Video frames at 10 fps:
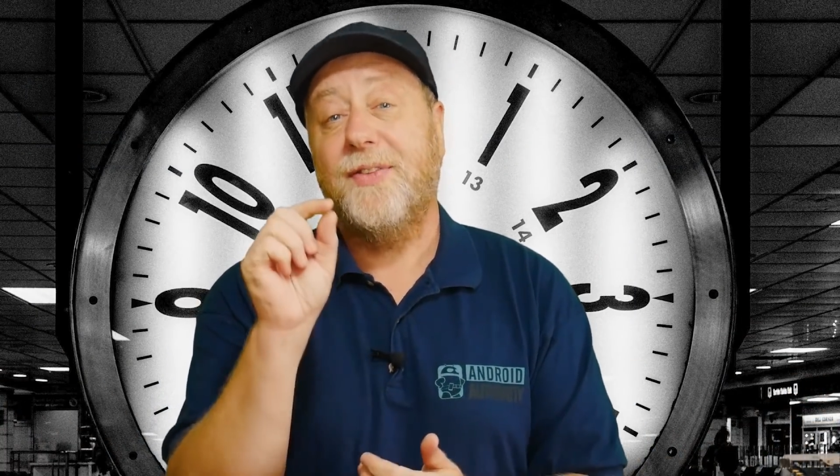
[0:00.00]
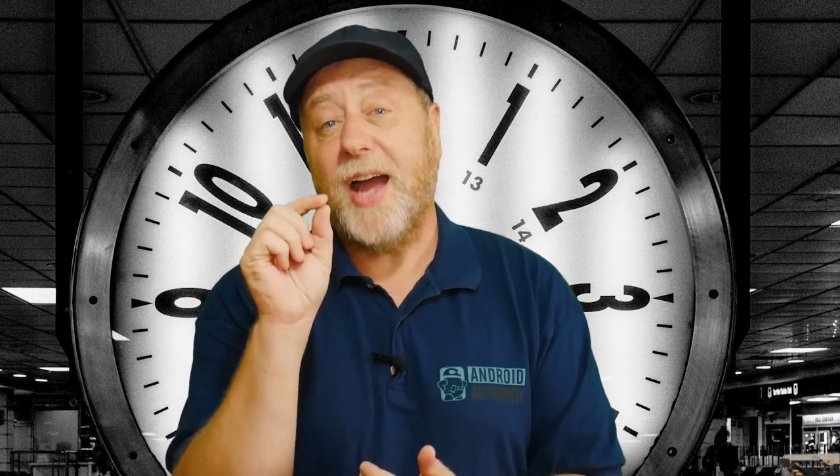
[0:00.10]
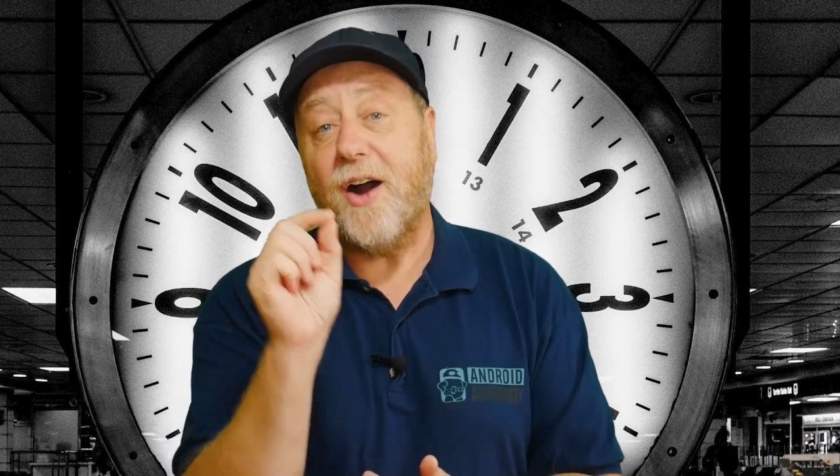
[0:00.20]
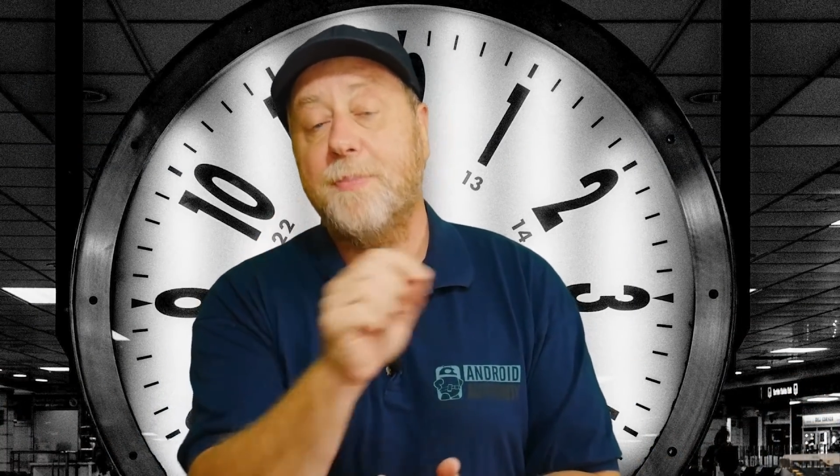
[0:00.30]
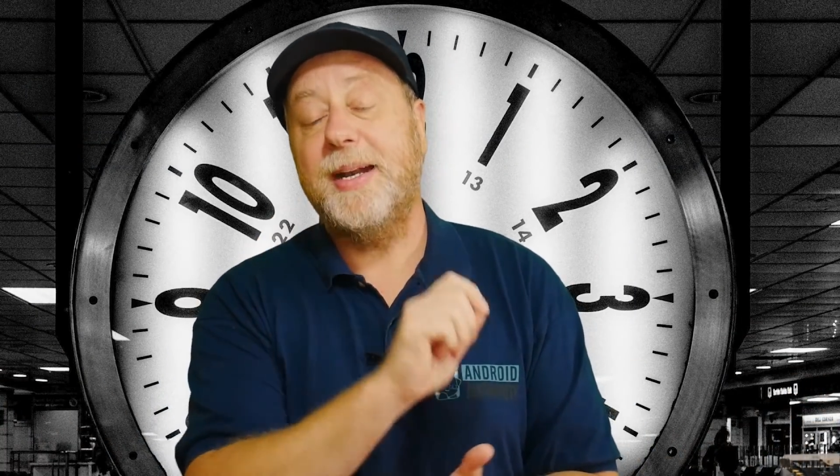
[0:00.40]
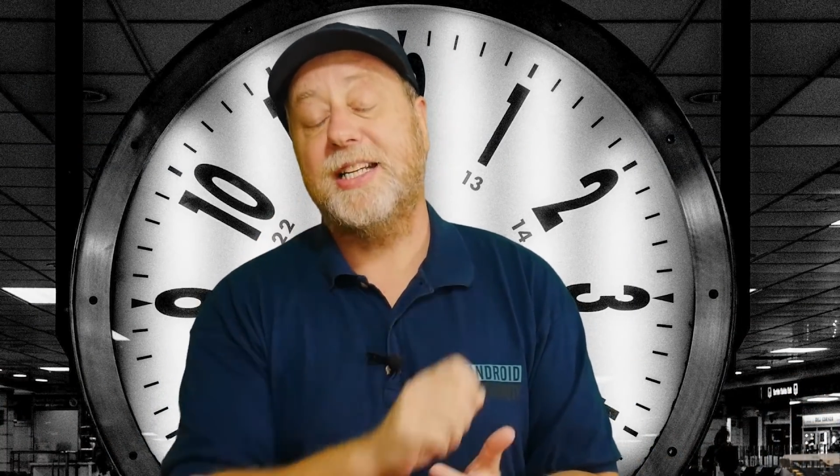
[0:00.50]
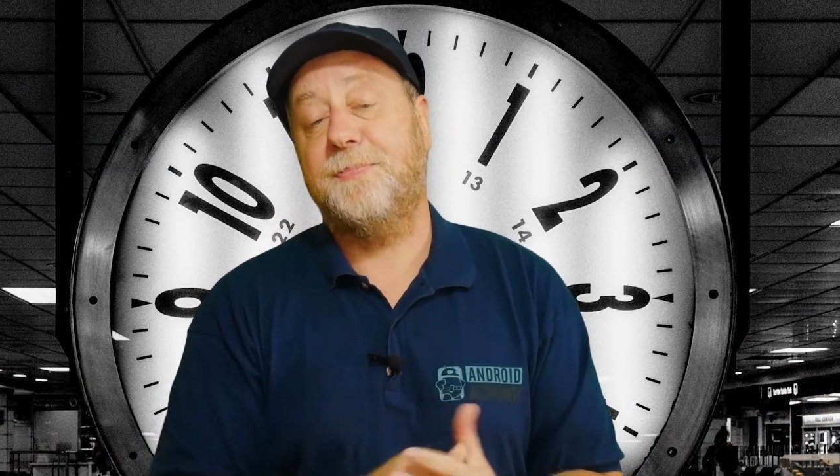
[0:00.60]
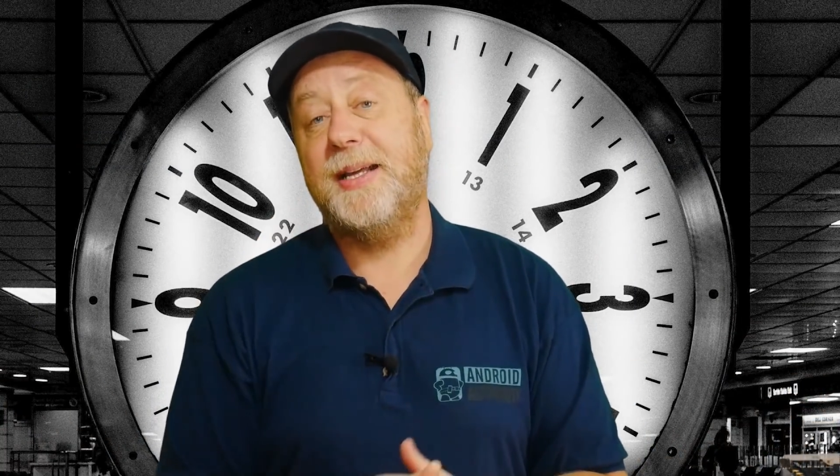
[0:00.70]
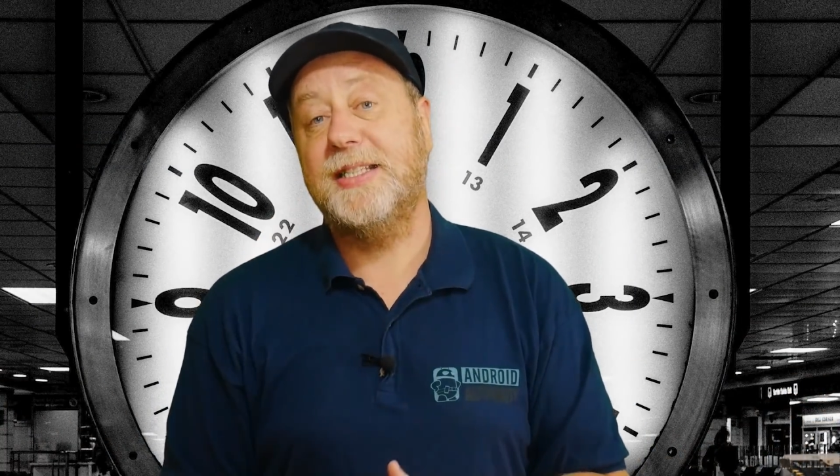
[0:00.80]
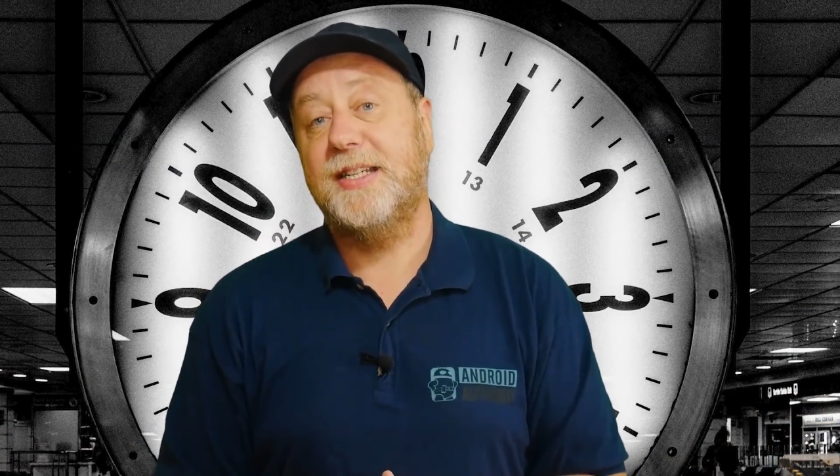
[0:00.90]
They are a bit
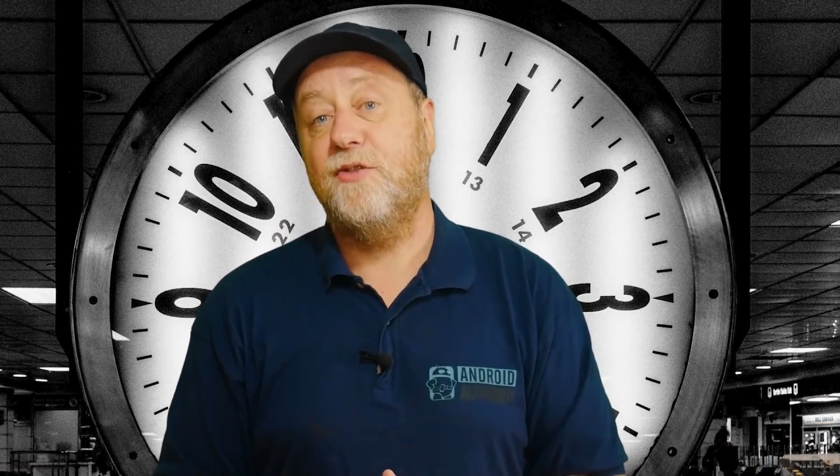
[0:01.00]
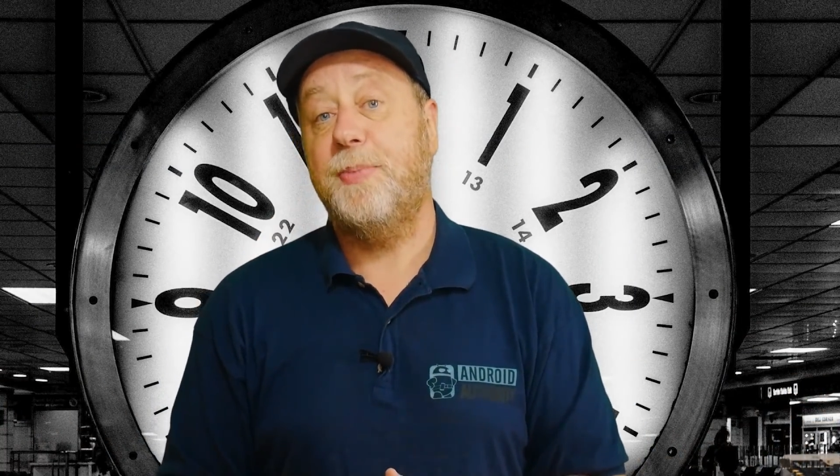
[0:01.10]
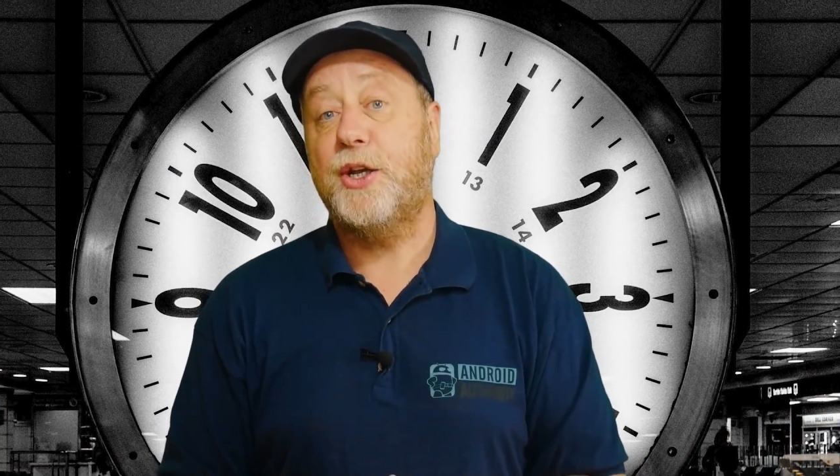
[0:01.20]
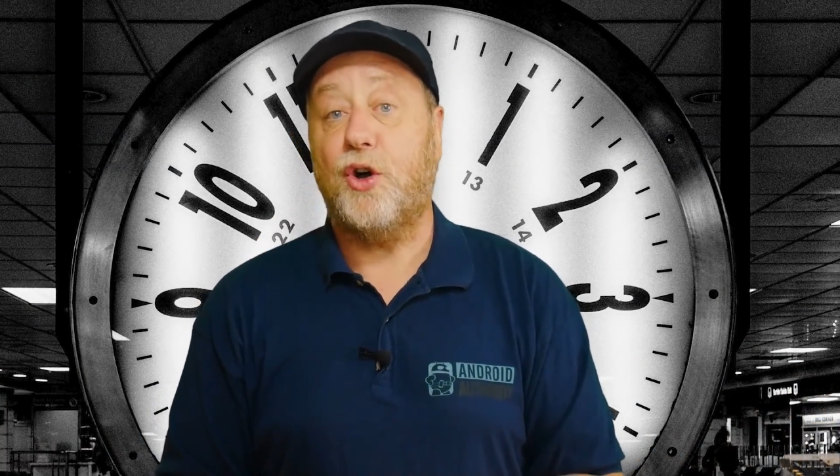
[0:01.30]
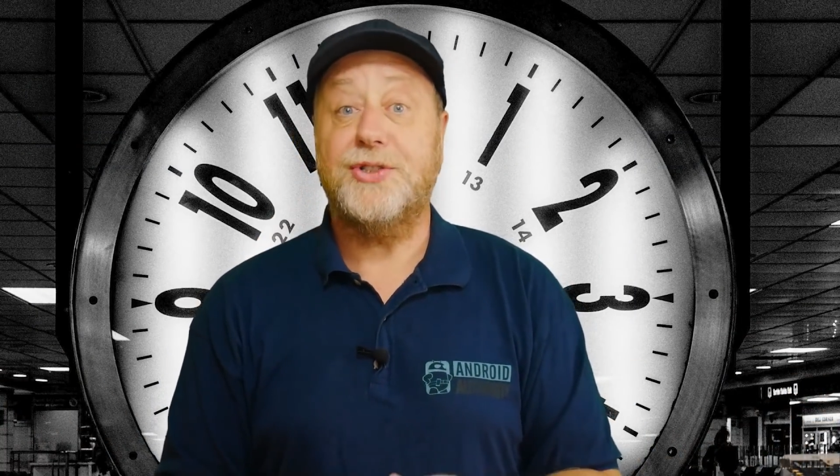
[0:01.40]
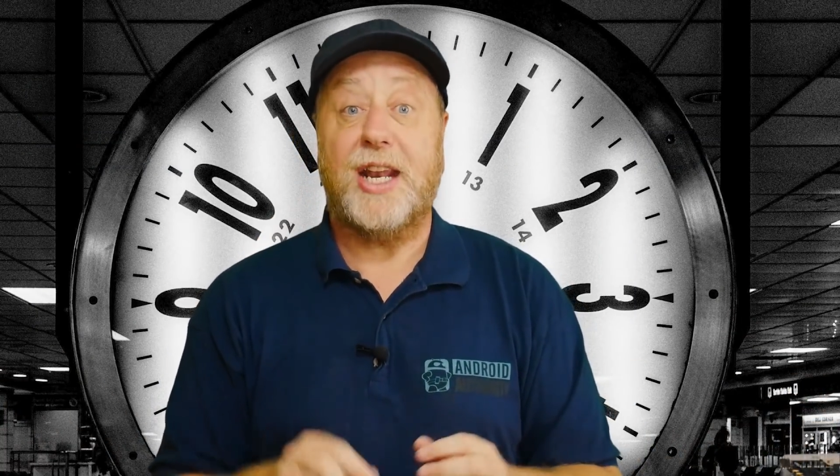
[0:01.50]
expensive because